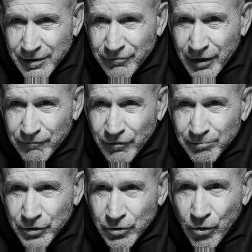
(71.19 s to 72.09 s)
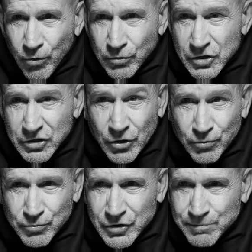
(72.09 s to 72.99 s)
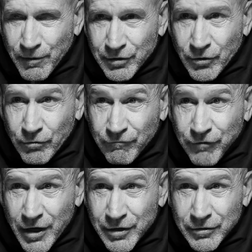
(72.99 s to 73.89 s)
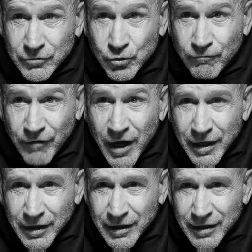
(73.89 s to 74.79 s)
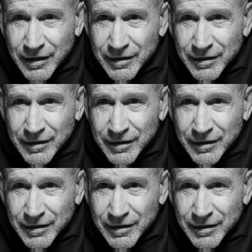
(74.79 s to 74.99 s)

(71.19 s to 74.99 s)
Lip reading: that from the cold stone spark or fire do fly,